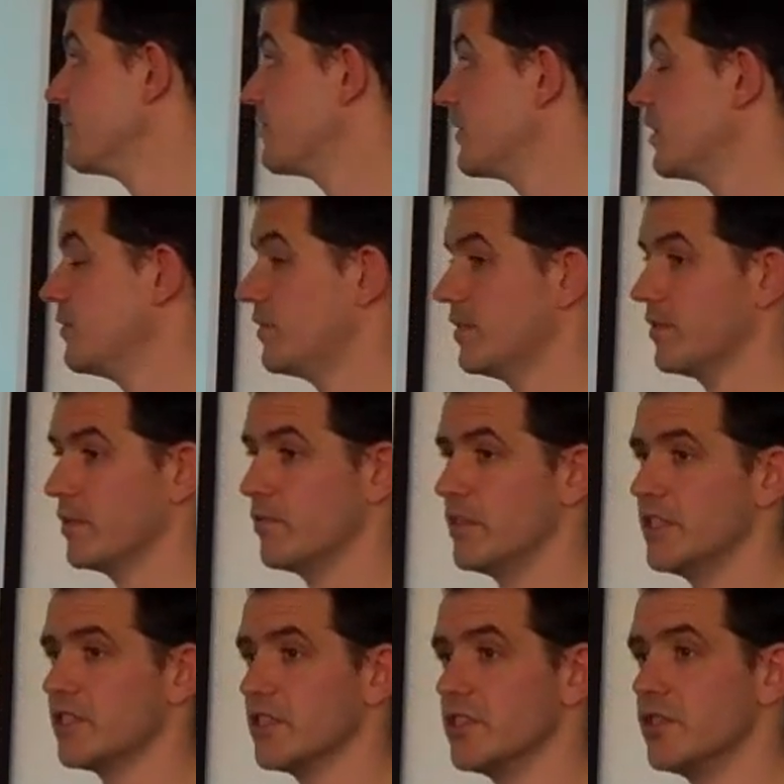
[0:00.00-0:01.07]
and hopefully from
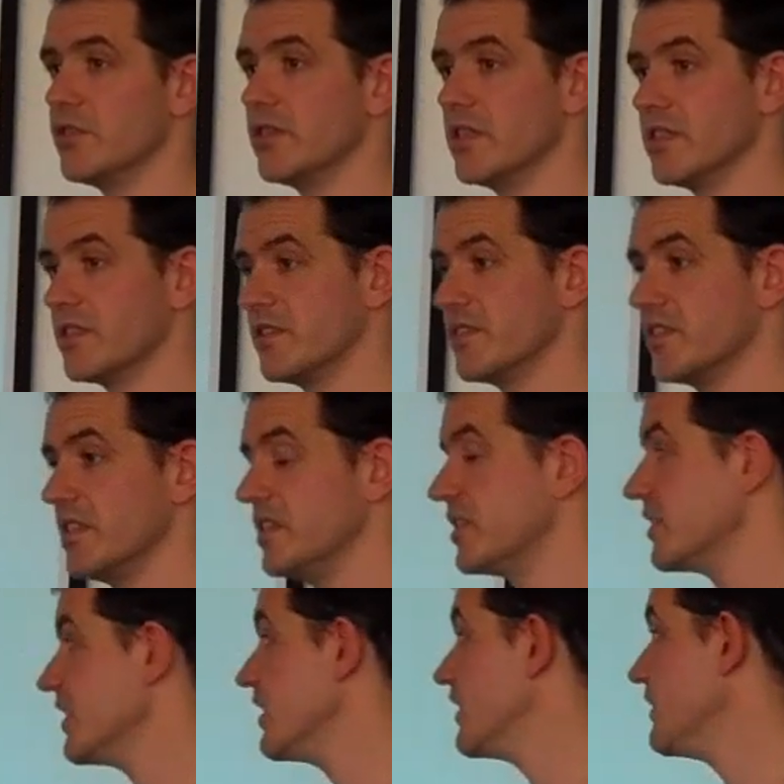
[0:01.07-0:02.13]
the research you guys can see
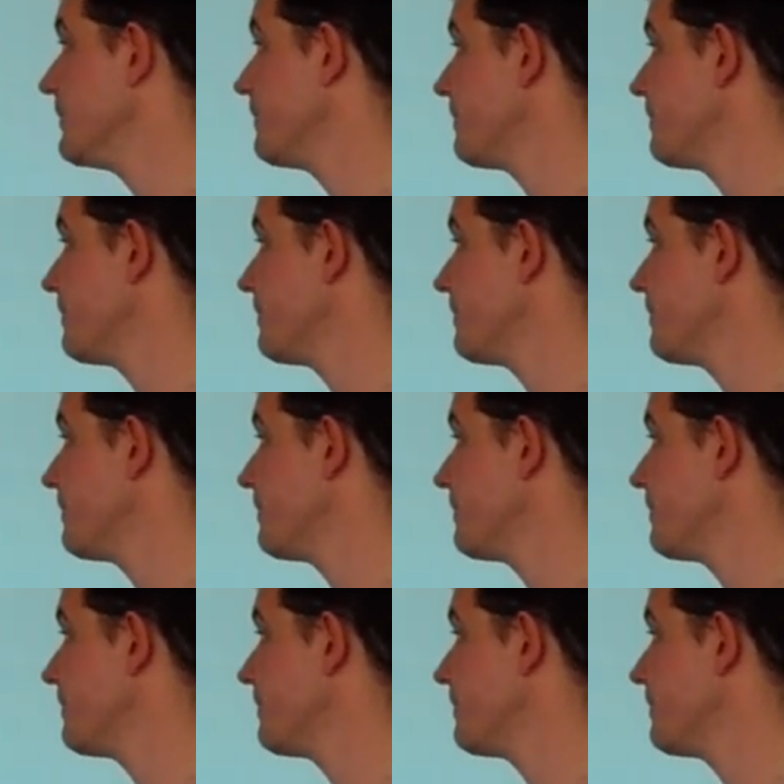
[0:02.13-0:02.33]
today,